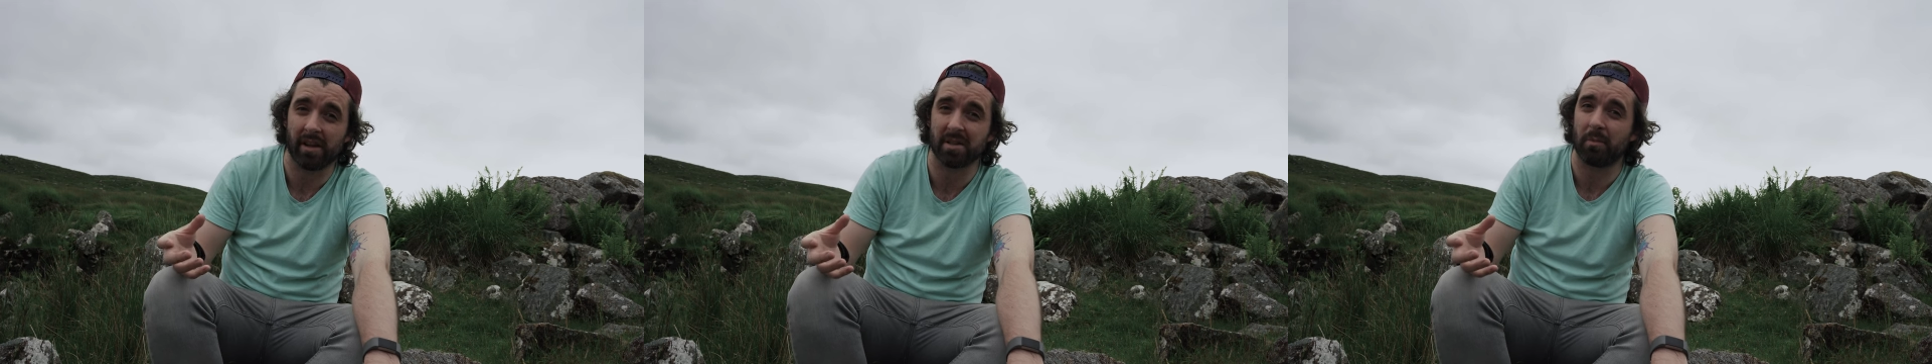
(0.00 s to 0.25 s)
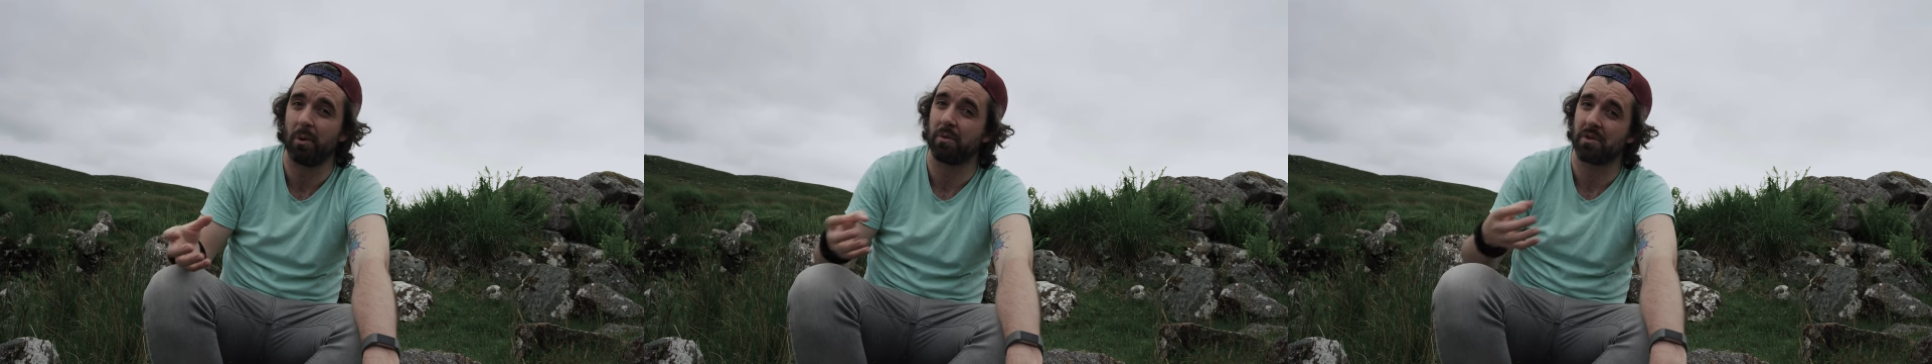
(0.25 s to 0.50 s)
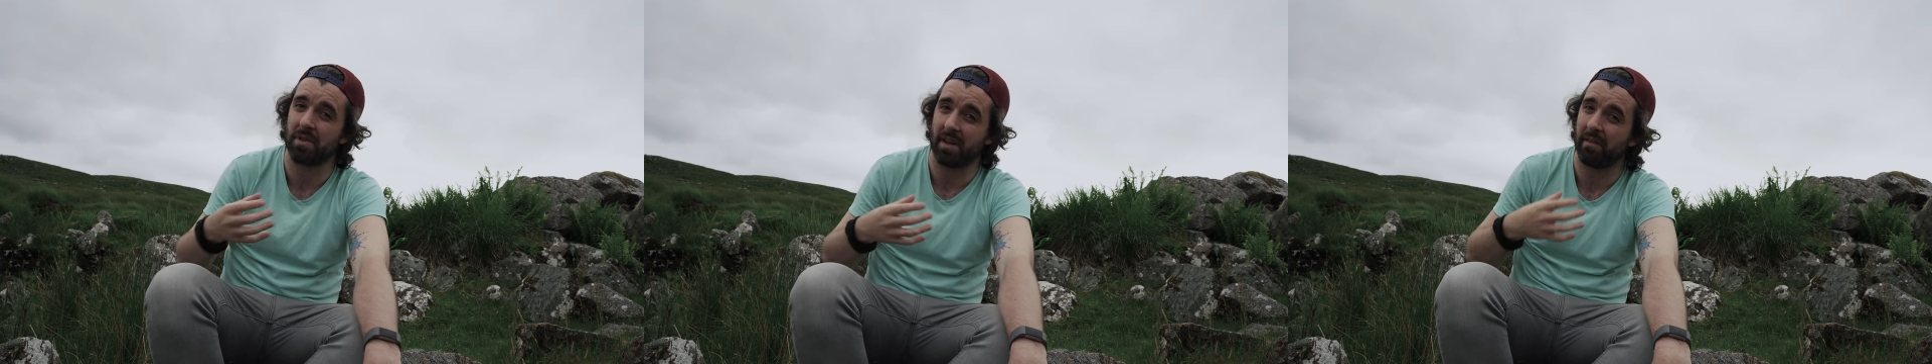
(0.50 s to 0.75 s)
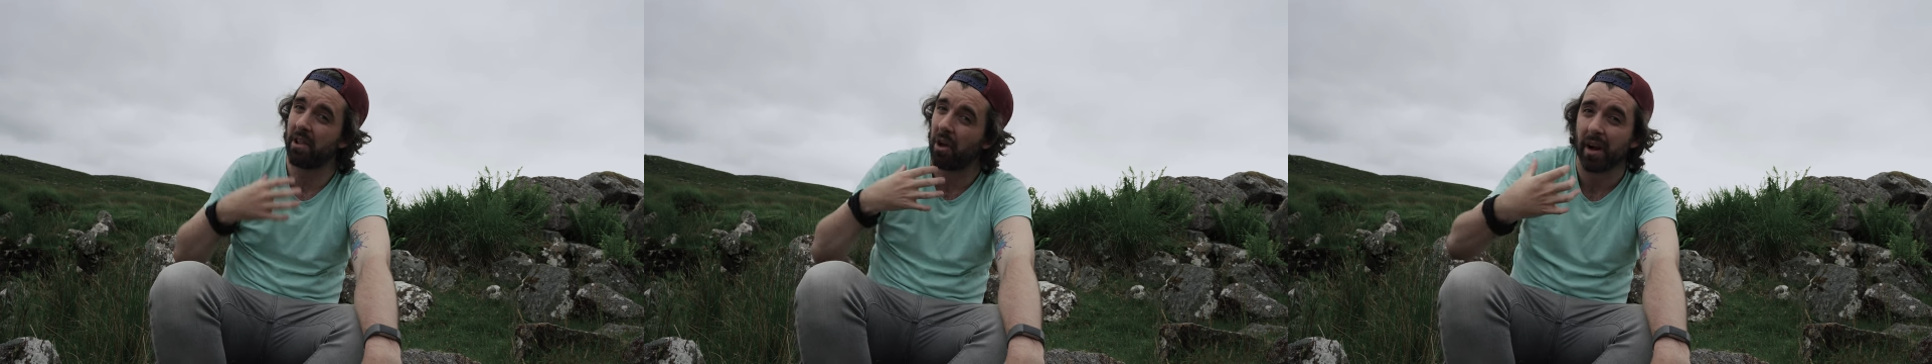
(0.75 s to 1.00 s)
exposures and
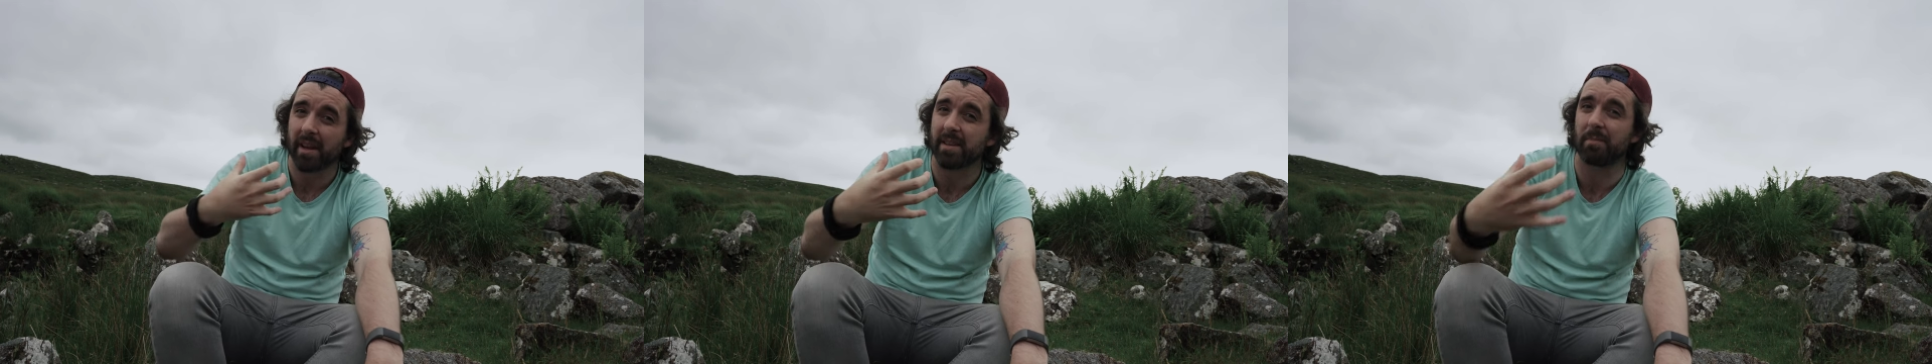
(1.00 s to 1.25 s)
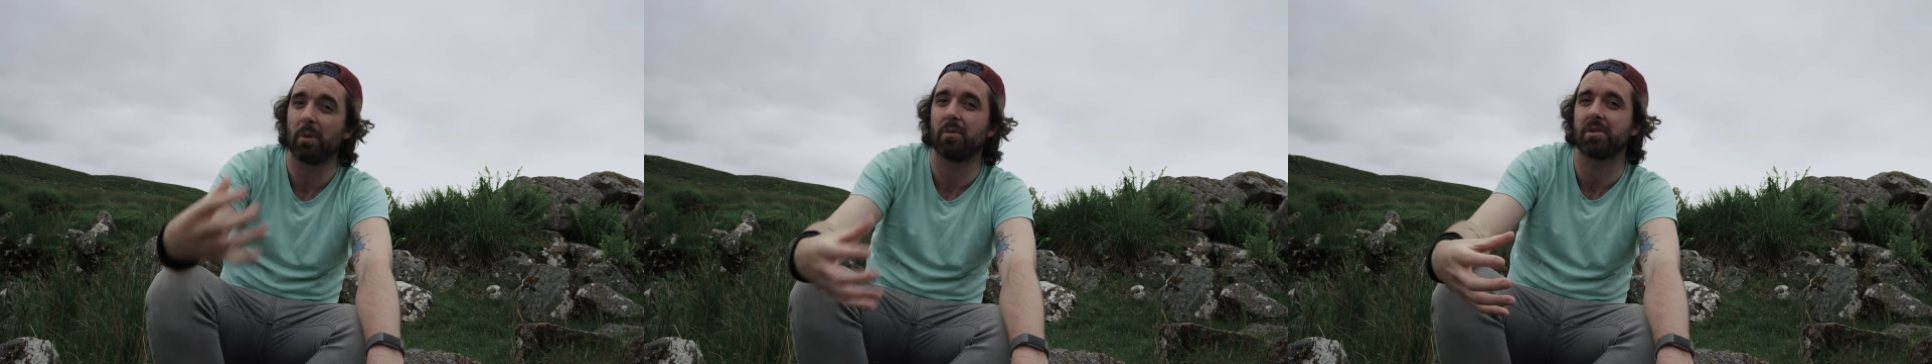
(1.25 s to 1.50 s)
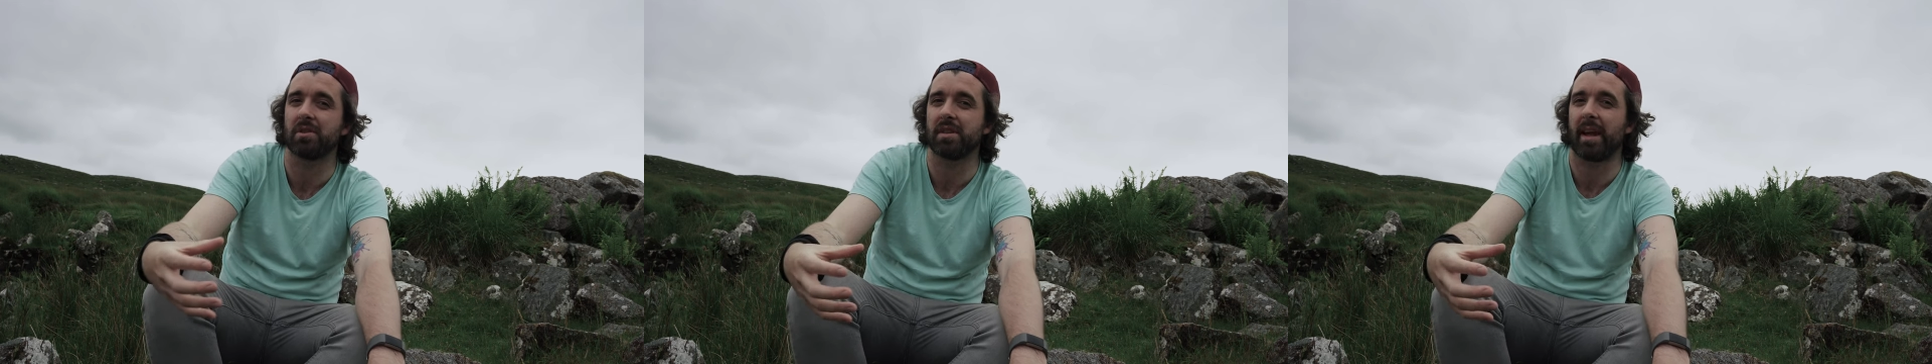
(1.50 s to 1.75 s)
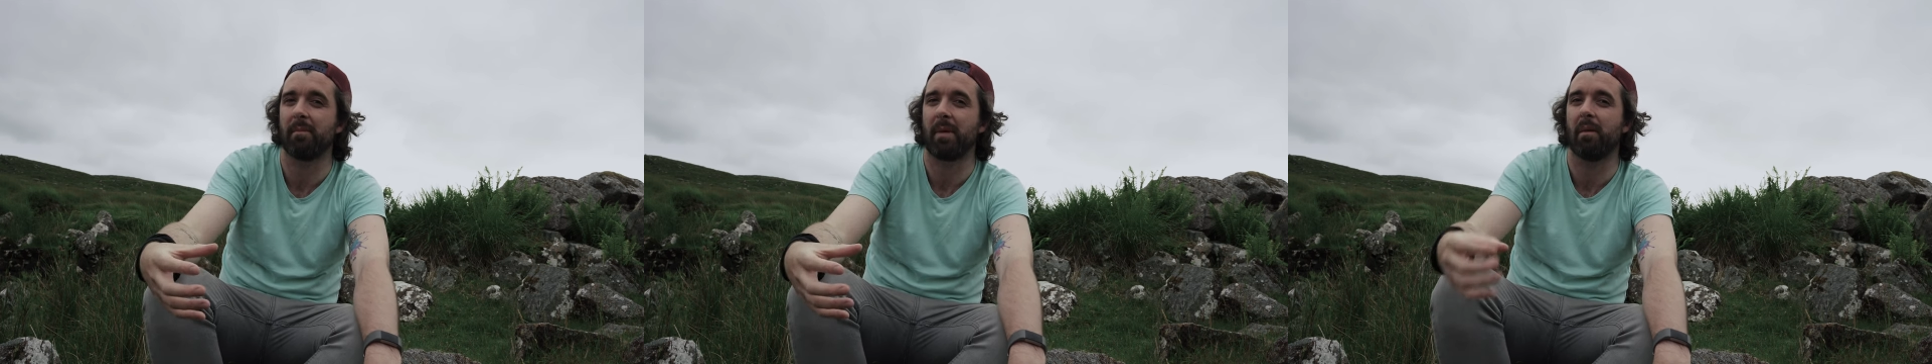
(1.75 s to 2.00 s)
have a long exposure
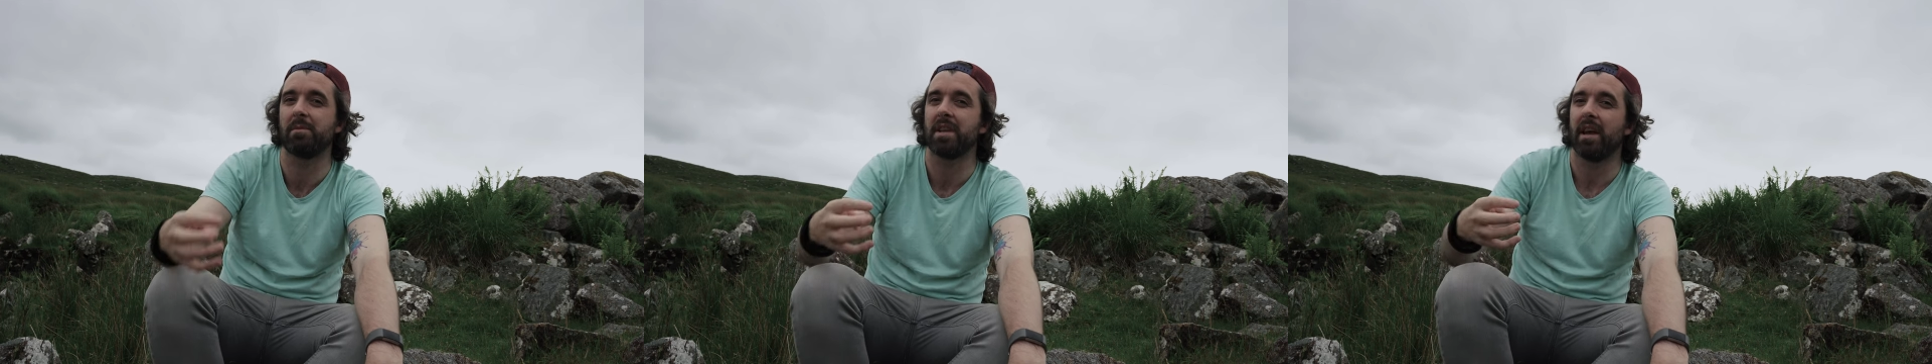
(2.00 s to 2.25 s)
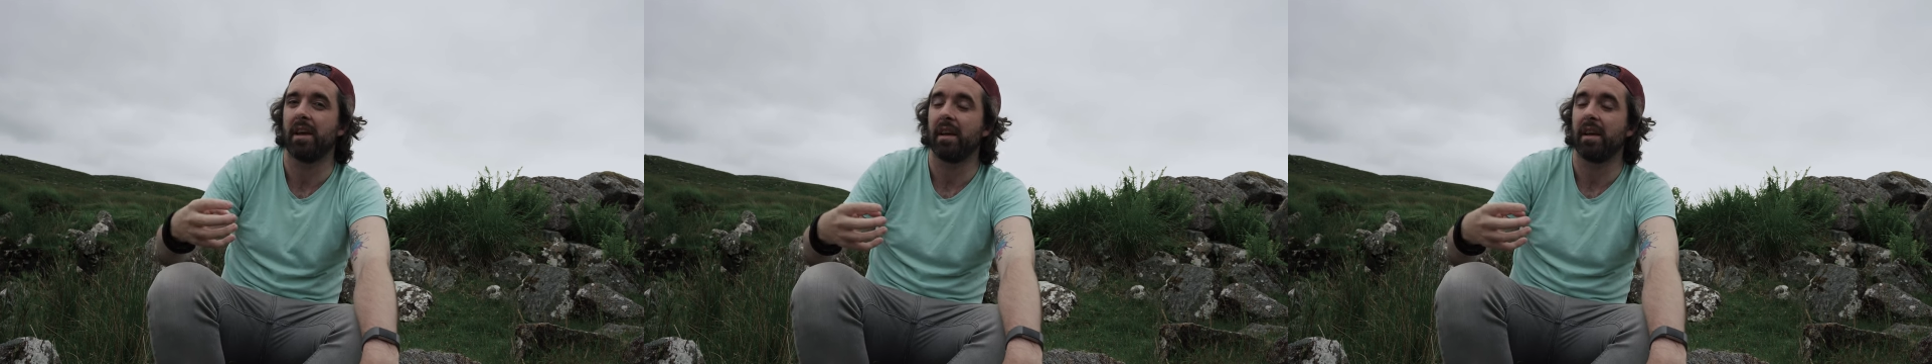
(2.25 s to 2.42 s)
time lapse,